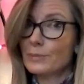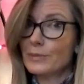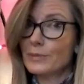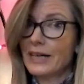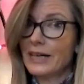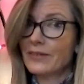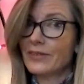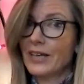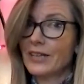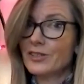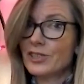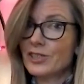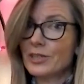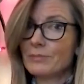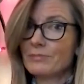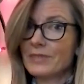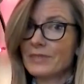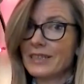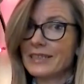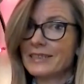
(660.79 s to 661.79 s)
down that
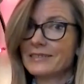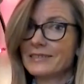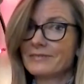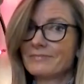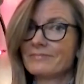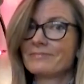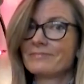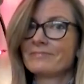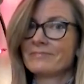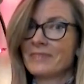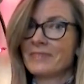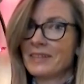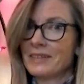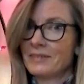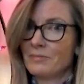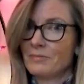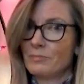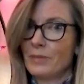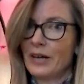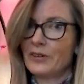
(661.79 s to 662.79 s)
chimney.
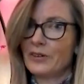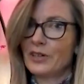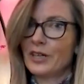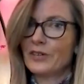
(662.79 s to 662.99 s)
Merry